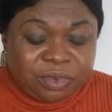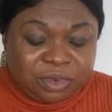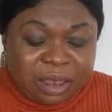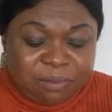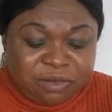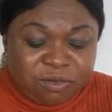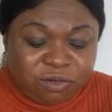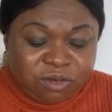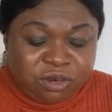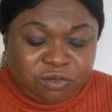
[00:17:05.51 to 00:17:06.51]
That means
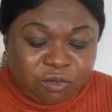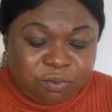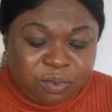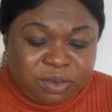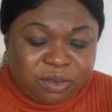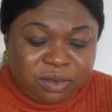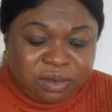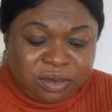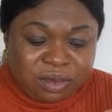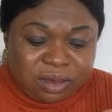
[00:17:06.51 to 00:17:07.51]
you need to be
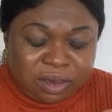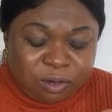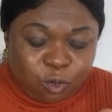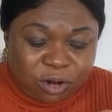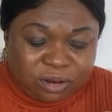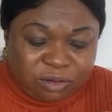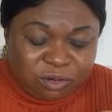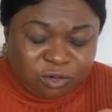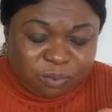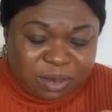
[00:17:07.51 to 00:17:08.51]

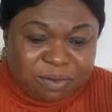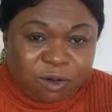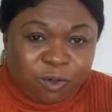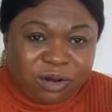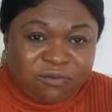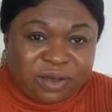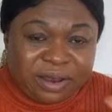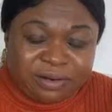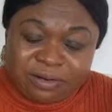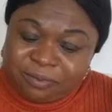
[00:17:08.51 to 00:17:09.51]
you may be a
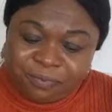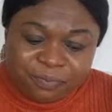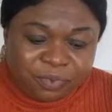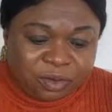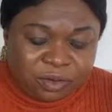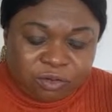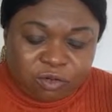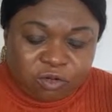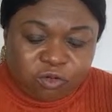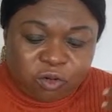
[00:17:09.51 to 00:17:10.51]
qualified
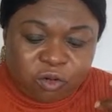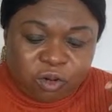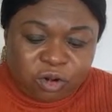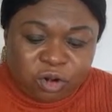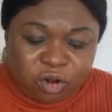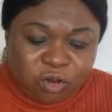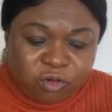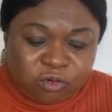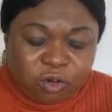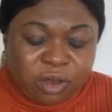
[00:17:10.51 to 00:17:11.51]
doctor or
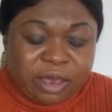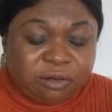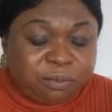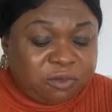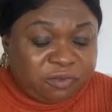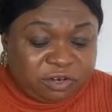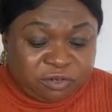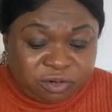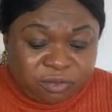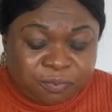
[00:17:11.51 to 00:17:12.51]
nurse or health
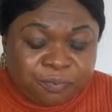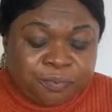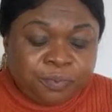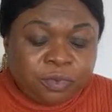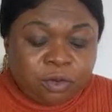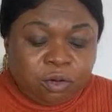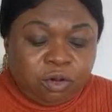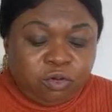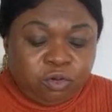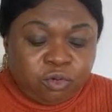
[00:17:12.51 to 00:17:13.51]
professional,
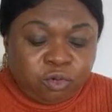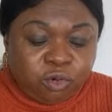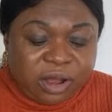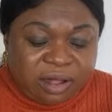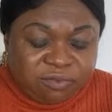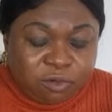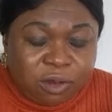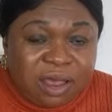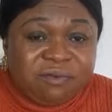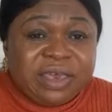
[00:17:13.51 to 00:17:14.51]
or you have to
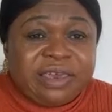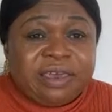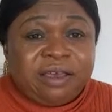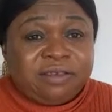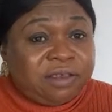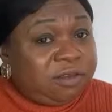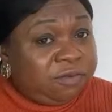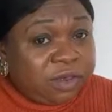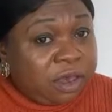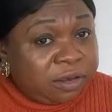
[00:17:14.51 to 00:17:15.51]
have a care
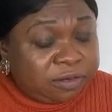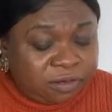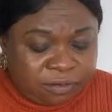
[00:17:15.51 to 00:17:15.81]
certificate.